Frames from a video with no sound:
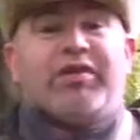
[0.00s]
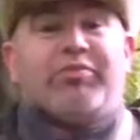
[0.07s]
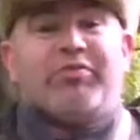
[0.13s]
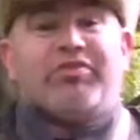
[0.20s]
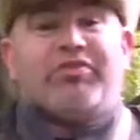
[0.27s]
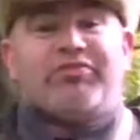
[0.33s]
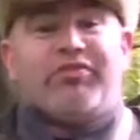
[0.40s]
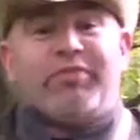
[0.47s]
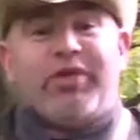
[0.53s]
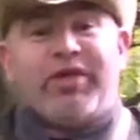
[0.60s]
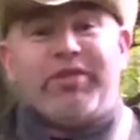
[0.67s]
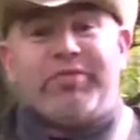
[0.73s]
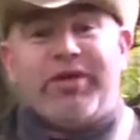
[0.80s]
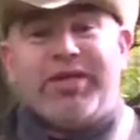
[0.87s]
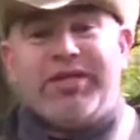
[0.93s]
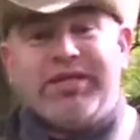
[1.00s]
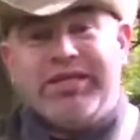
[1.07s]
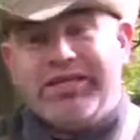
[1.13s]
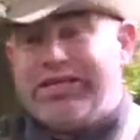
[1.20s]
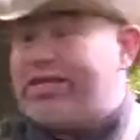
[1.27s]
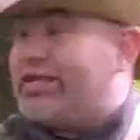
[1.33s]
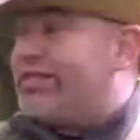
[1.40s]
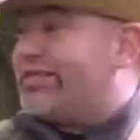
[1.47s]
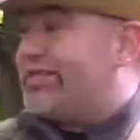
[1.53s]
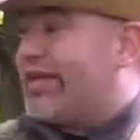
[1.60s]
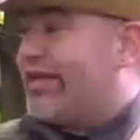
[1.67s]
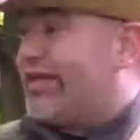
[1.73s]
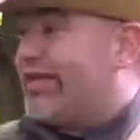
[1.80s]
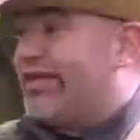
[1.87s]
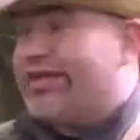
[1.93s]
Mr. Fermanaghman and
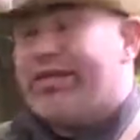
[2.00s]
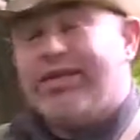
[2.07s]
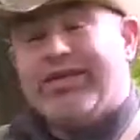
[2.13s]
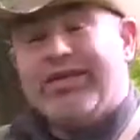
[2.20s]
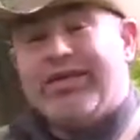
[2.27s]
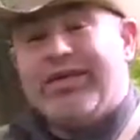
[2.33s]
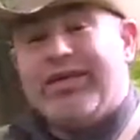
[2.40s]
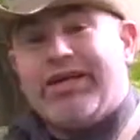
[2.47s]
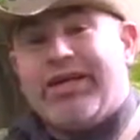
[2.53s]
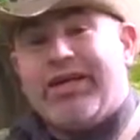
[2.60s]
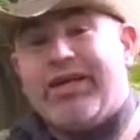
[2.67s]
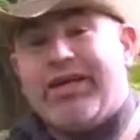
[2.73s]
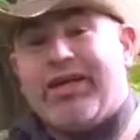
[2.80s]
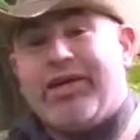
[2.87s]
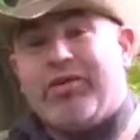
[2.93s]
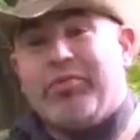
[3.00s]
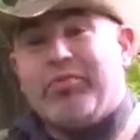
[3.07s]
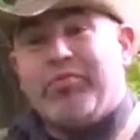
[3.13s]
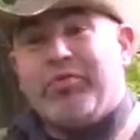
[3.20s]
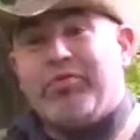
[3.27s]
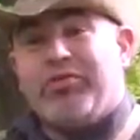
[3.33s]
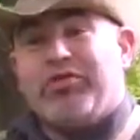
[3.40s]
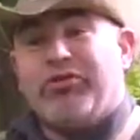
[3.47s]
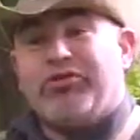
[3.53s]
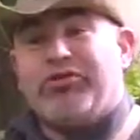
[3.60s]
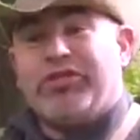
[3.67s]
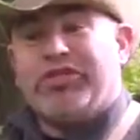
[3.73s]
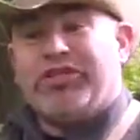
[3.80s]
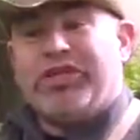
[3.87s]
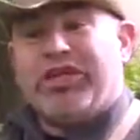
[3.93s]
Sandy um, both thought
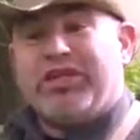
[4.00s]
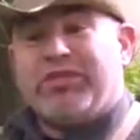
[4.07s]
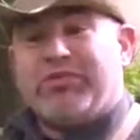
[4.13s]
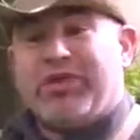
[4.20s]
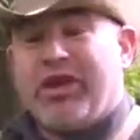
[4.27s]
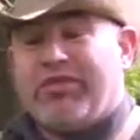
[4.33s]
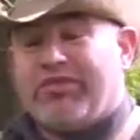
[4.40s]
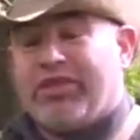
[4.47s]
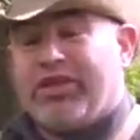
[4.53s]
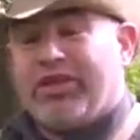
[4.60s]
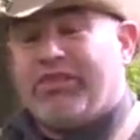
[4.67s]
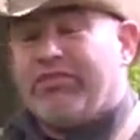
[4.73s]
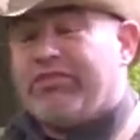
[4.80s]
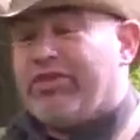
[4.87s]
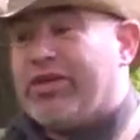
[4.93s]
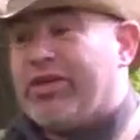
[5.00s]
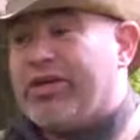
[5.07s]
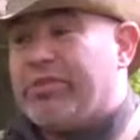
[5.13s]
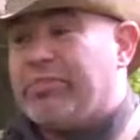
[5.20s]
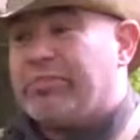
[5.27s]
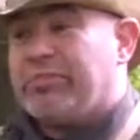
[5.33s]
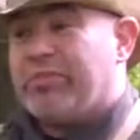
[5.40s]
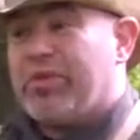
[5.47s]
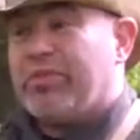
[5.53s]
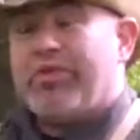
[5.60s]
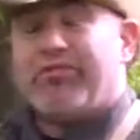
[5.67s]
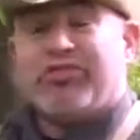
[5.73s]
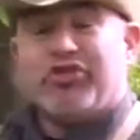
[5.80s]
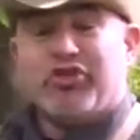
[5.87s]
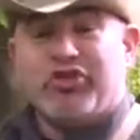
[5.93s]
that uh, they would have a lot of uh, a bit
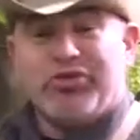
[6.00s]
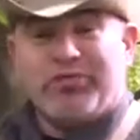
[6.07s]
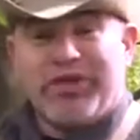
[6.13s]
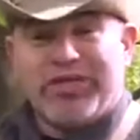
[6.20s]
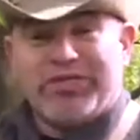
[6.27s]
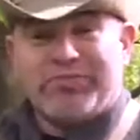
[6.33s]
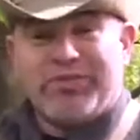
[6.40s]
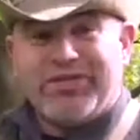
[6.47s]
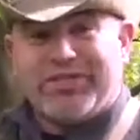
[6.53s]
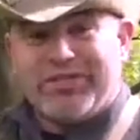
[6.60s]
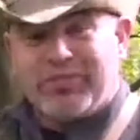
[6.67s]
of a joke at my expense